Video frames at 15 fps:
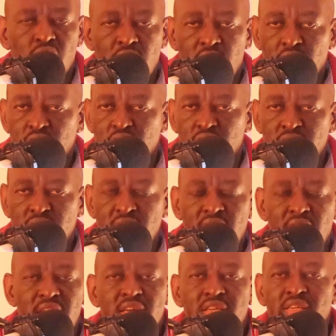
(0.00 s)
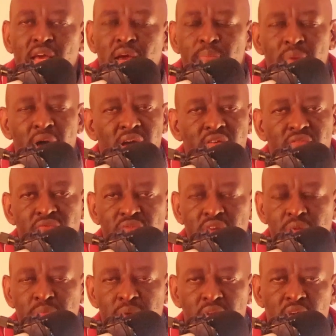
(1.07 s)
you can consider it among
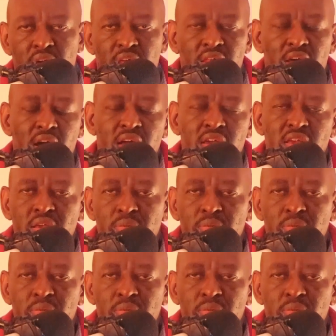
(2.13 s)
very many other